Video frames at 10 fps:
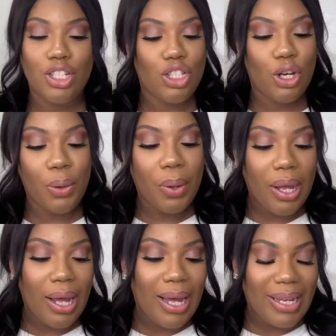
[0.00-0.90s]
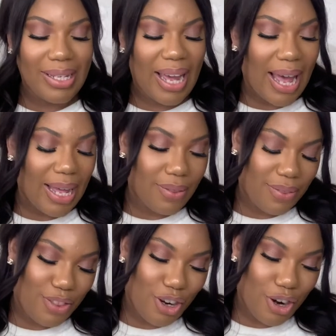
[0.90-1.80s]
So yeah,
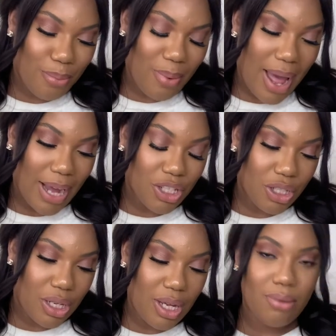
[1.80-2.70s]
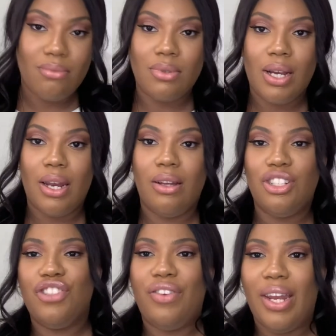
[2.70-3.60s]
they're actually kind of
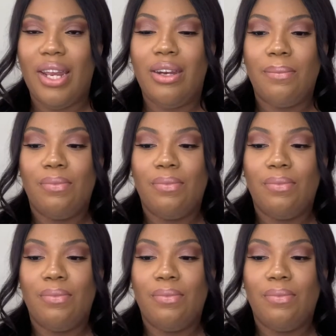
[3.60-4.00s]
just fitted.